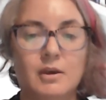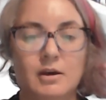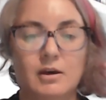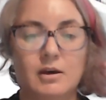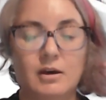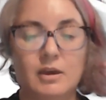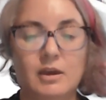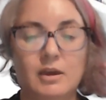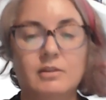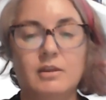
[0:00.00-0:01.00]

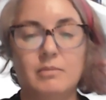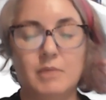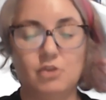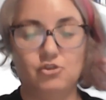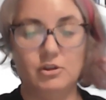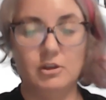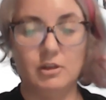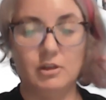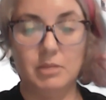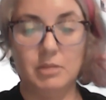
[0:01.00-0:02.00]
and imagining
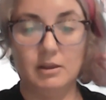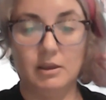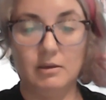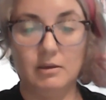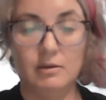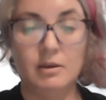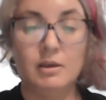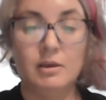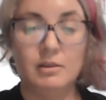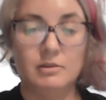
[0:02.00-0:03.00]
and planning
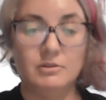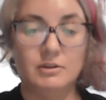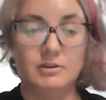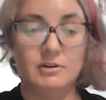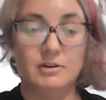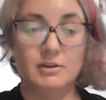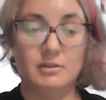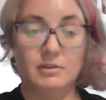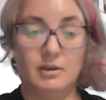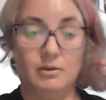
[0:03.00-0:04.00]
the return.